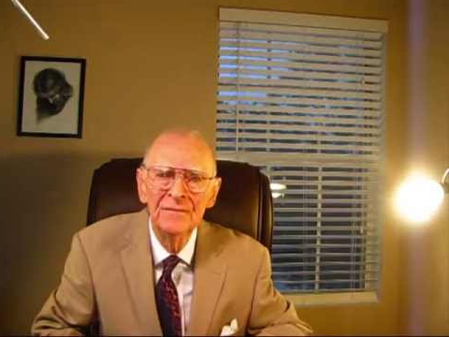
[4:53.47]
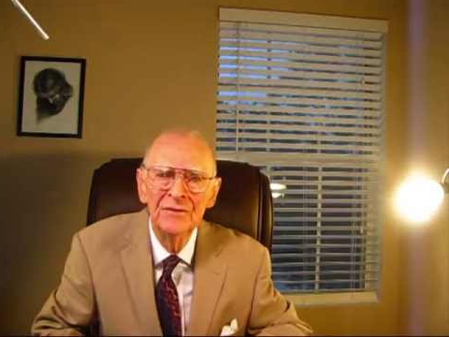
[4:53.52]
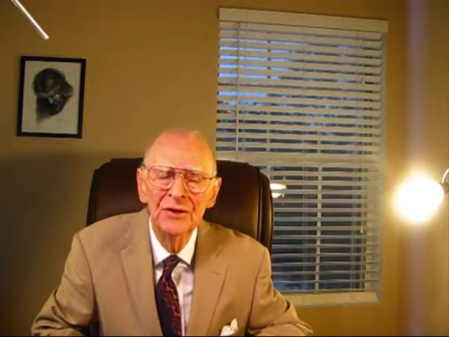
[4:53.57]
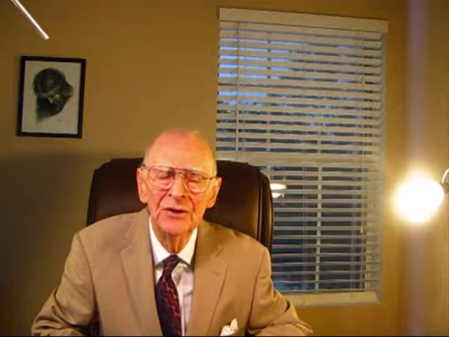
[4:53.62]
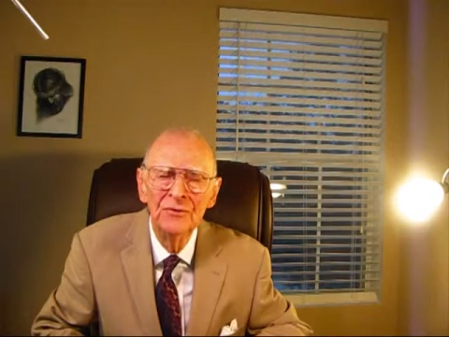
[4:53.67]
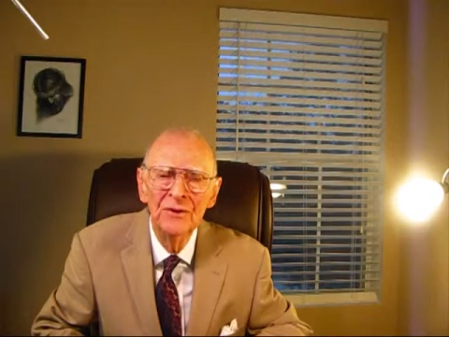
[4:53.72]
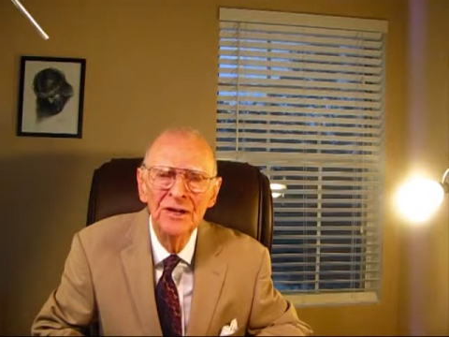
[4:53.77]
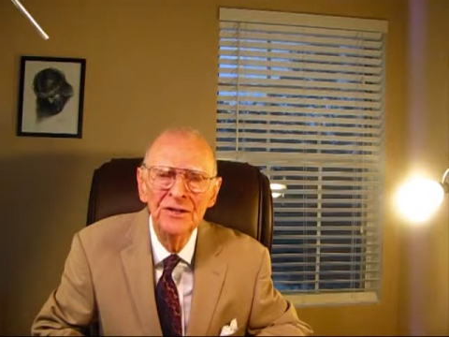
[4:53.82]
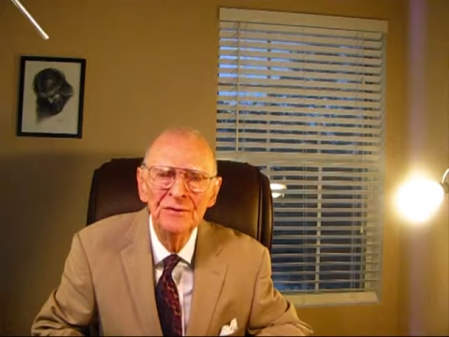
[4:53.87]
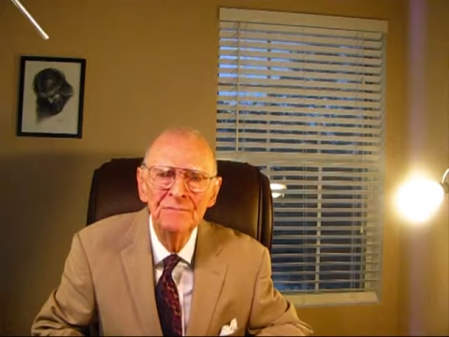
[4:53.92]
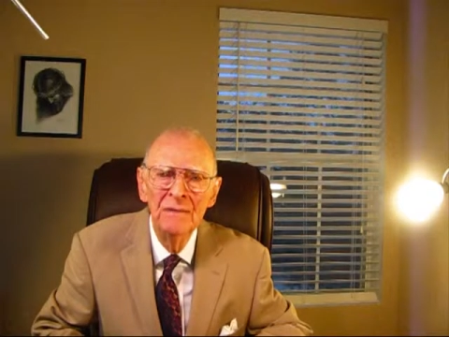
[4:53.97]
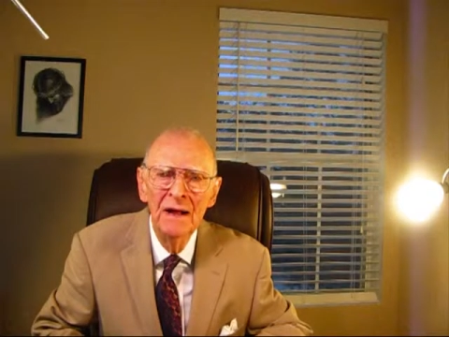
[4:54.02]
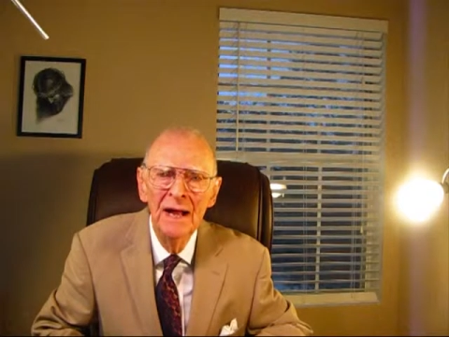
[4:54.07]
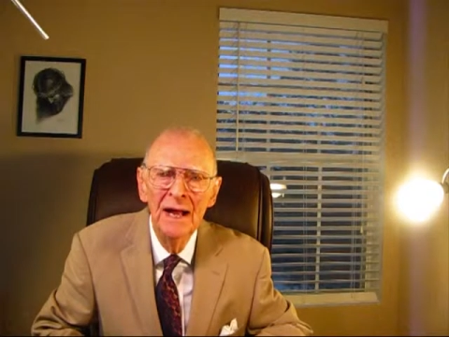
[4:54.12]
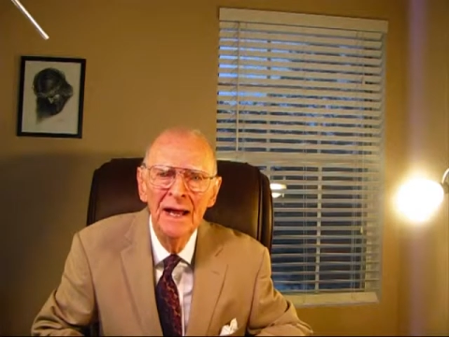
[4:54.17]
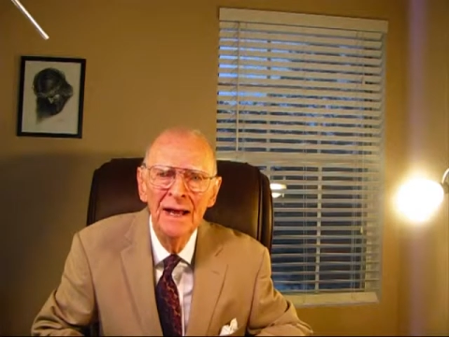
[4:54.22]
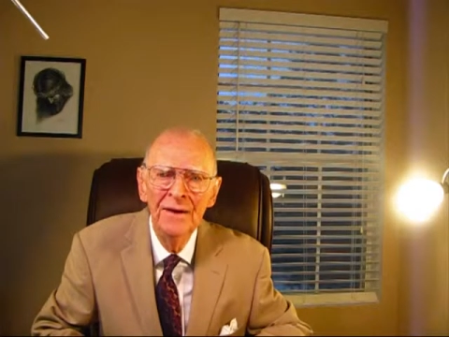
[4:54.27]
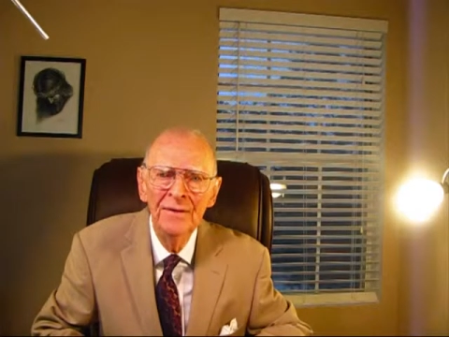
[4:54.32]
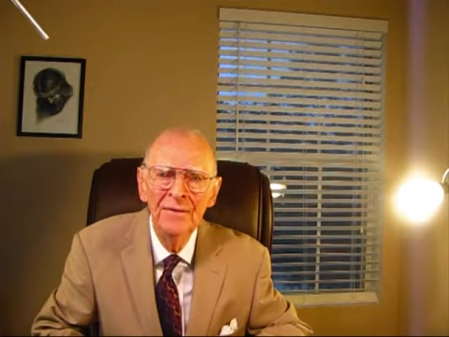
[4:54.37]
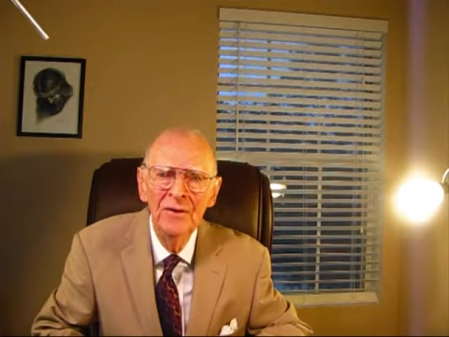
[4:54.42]
the rich
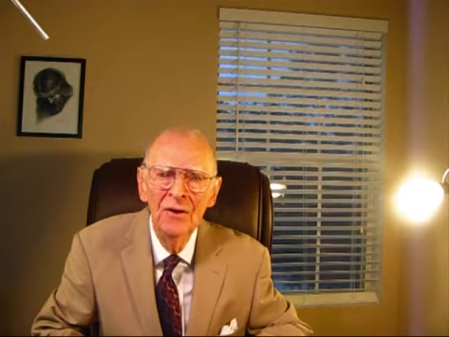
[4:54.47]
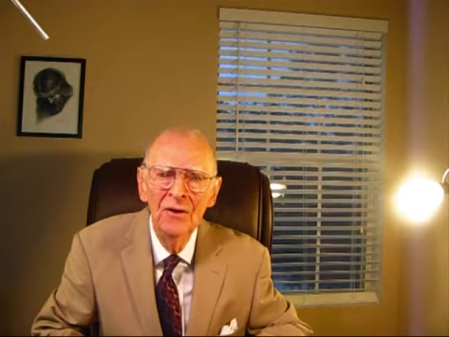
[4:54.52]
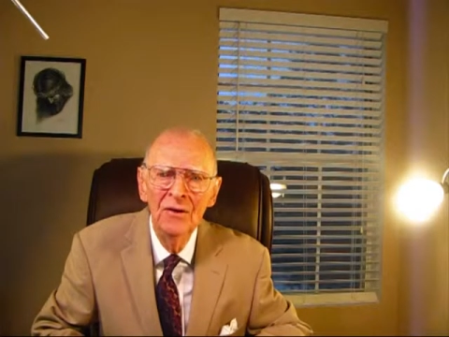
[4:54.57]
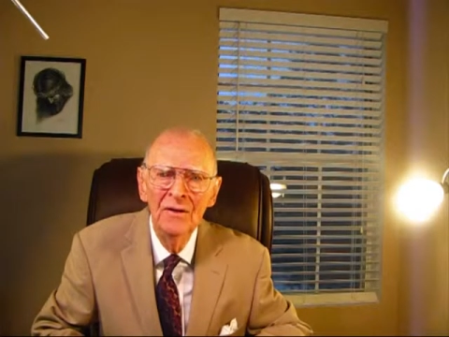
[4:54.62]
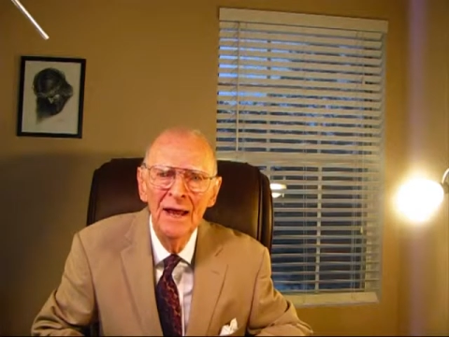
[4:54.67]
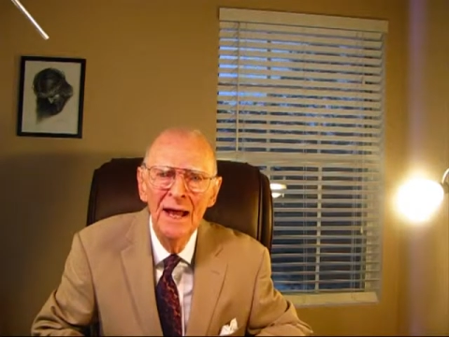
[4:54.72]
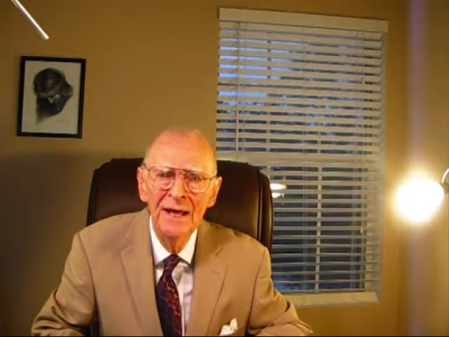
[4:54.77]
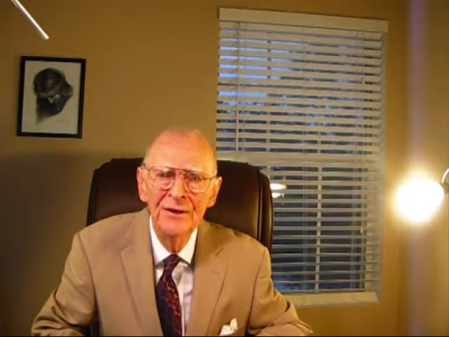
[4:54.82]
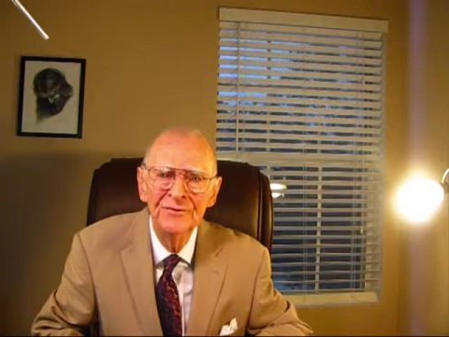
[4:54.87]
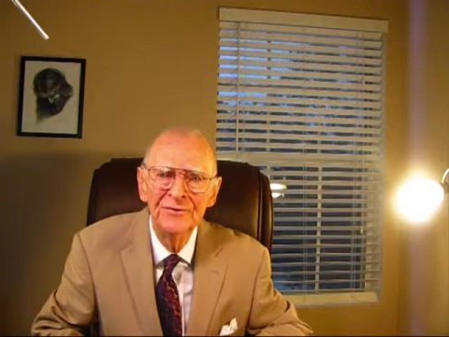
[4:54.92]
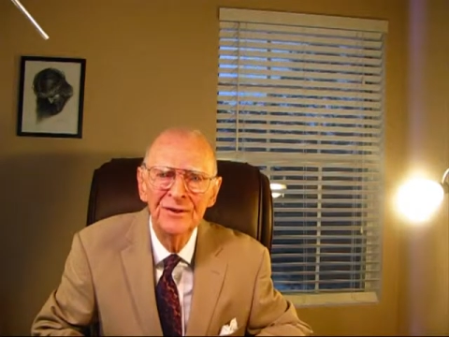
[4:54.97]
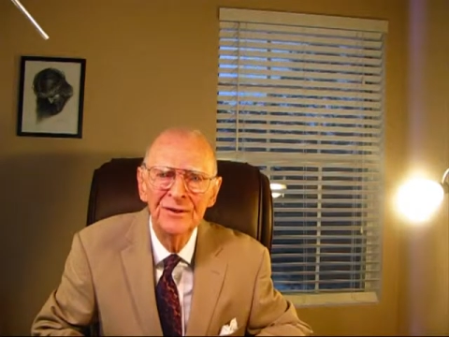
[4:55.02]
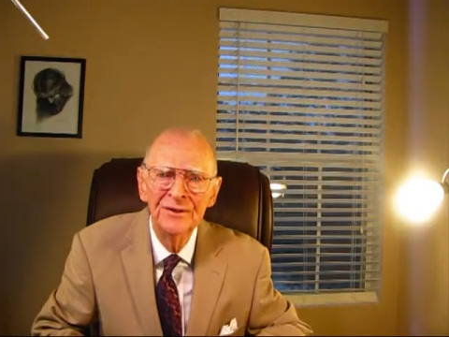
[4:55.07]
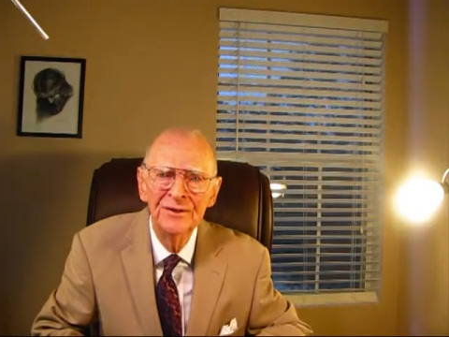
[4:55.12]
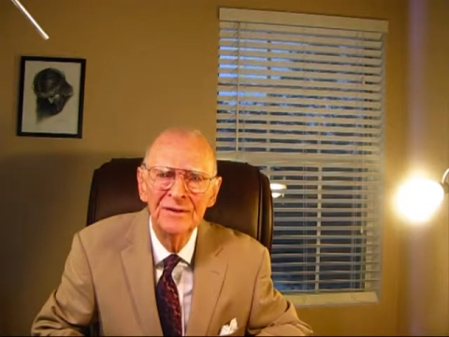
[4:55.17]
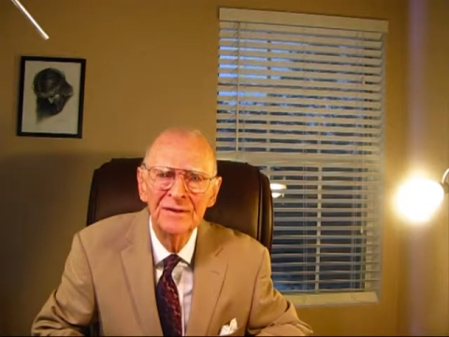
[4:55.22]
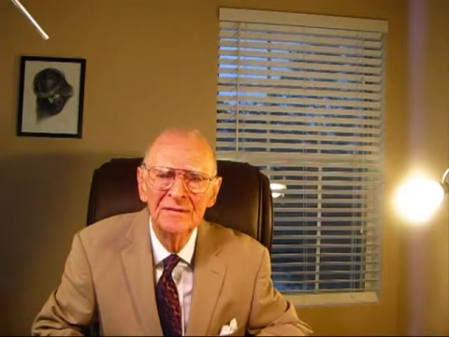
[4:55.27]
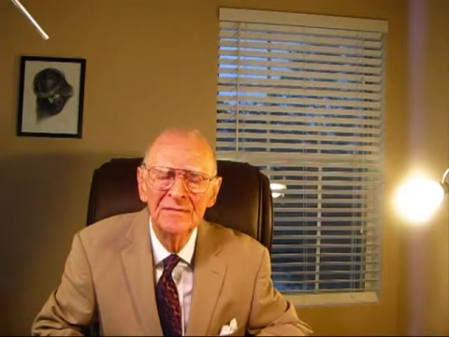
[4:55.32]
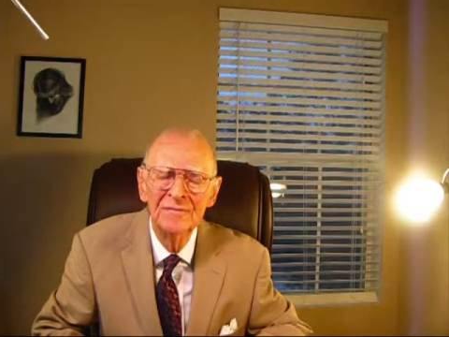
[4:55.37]
man or Lazarus?